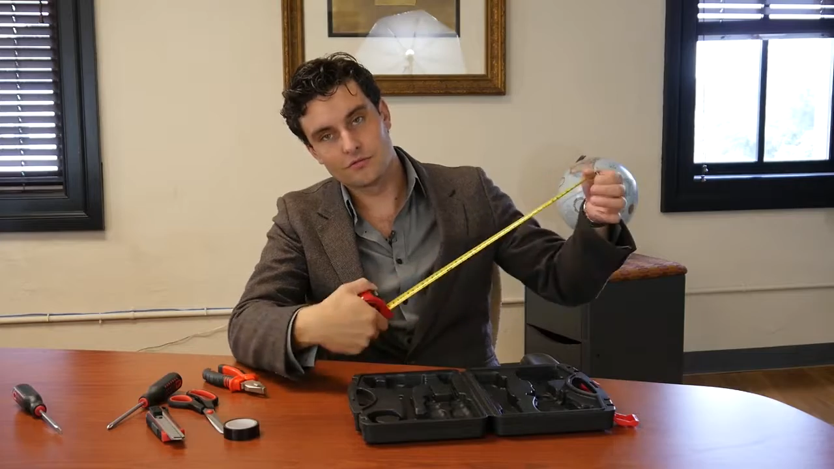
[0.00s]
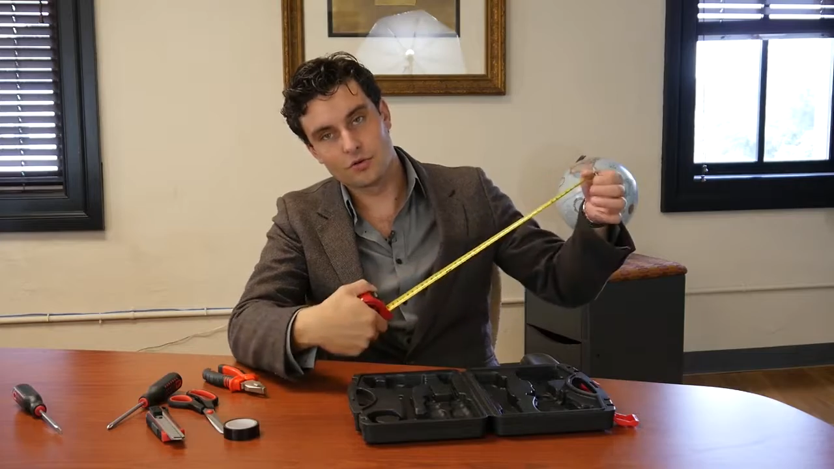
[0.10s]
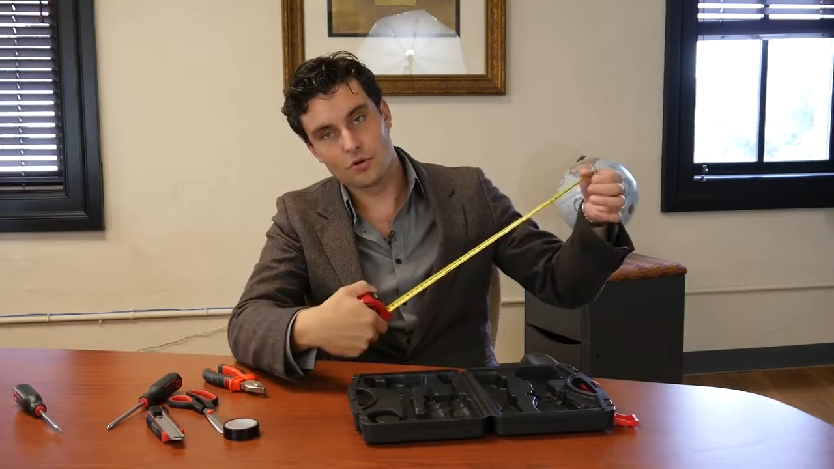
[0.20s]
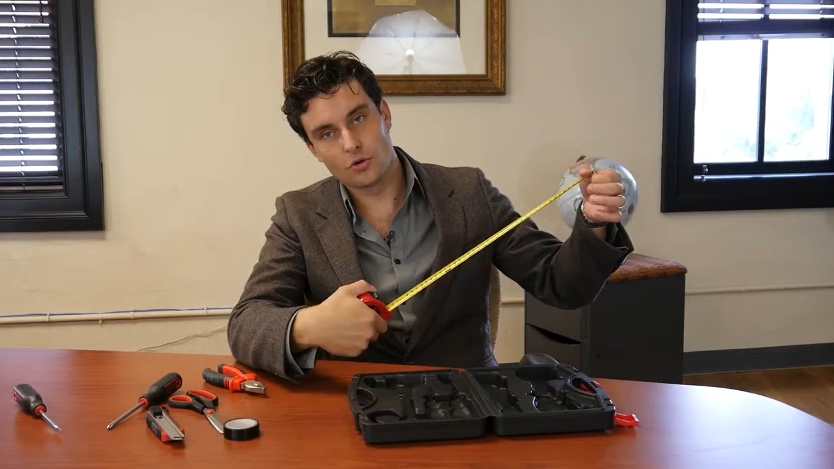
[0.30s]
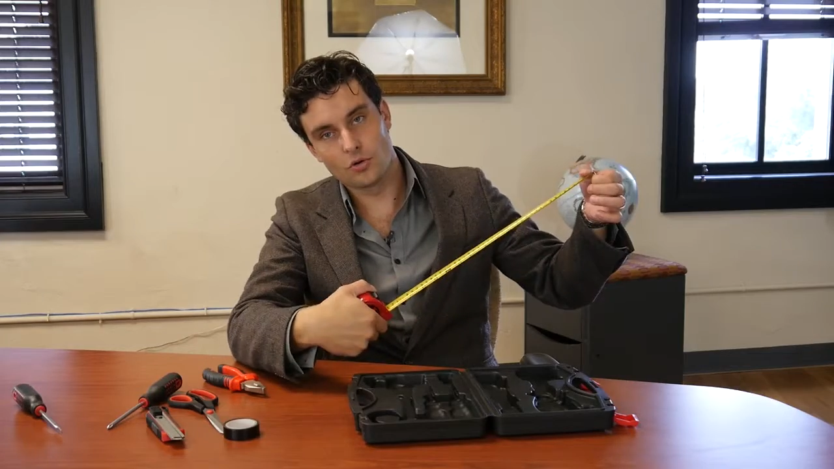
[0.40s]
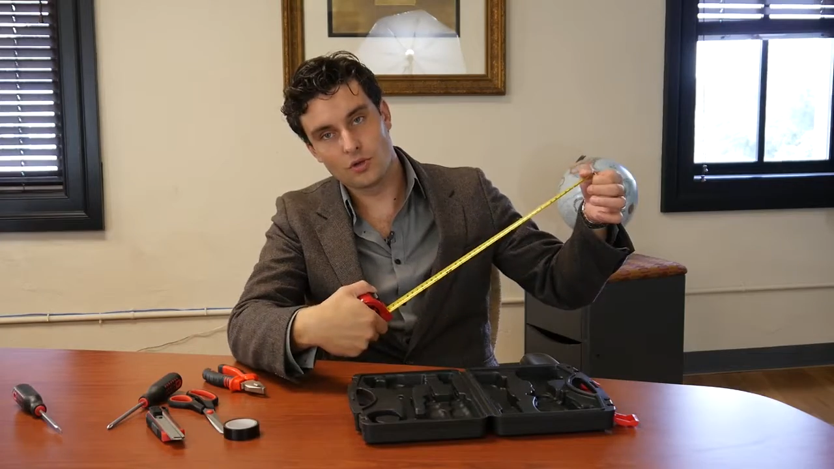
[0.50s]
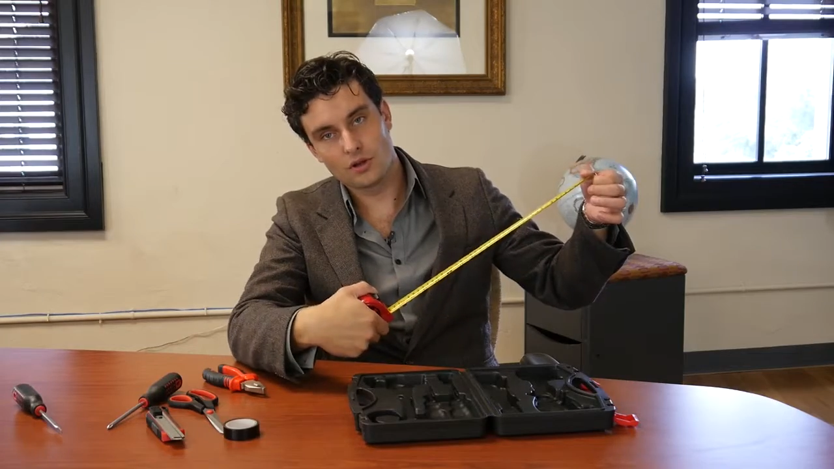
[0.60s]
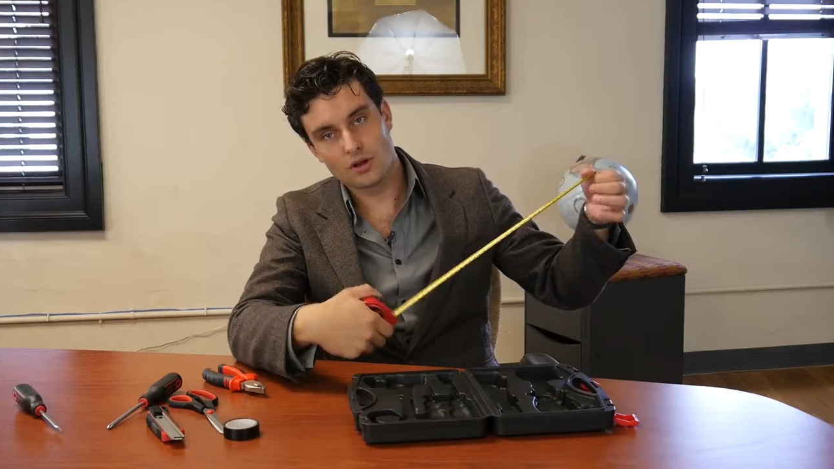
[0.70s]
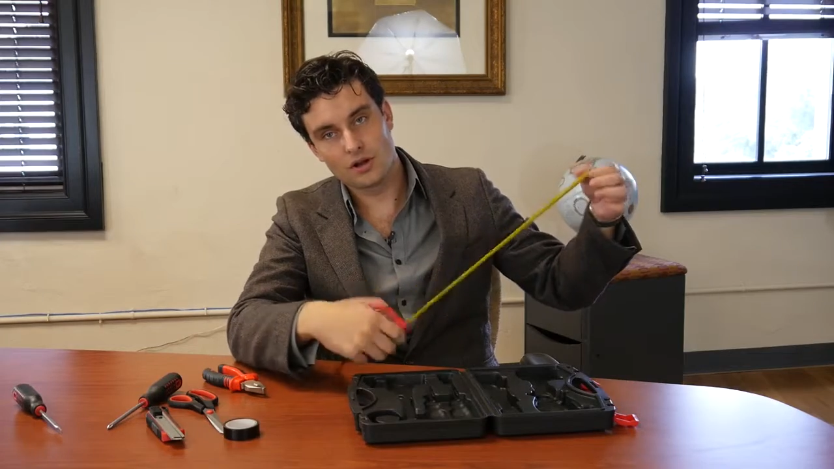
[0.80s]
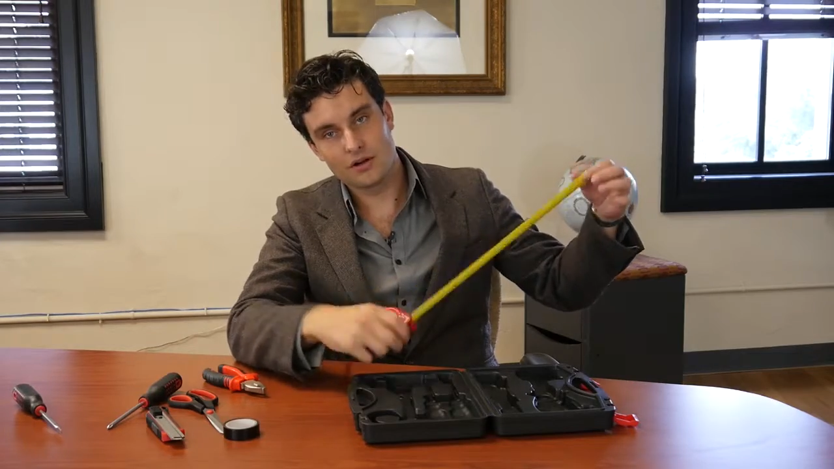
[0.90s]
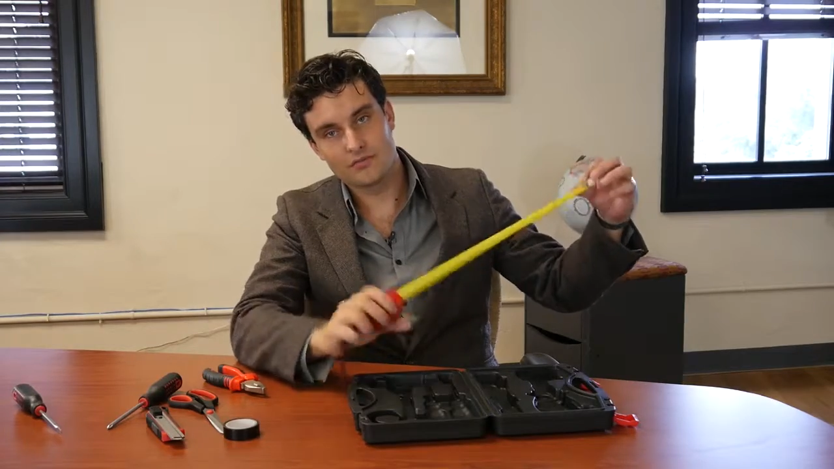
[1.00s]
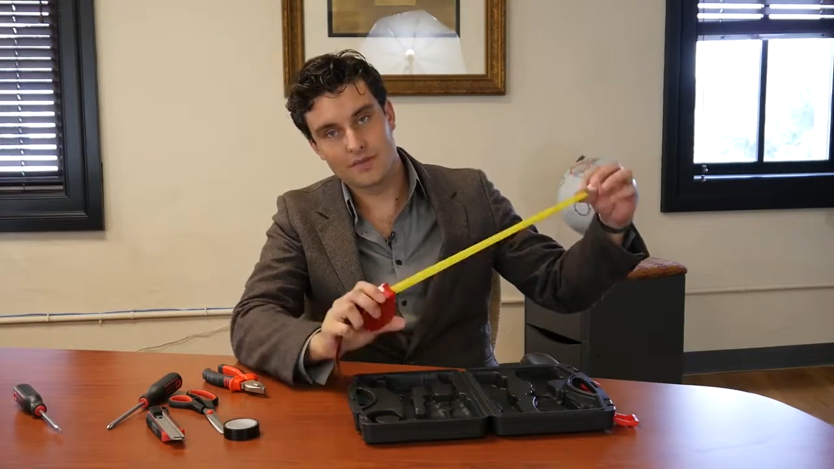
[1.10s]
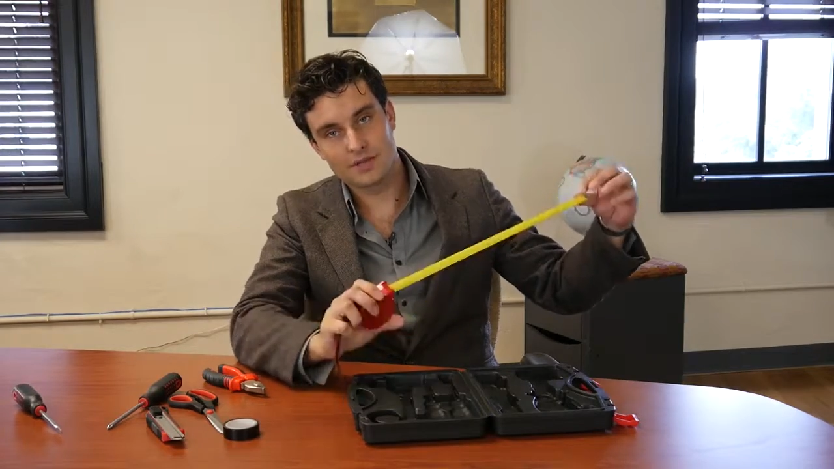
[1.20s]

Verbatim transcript: roll of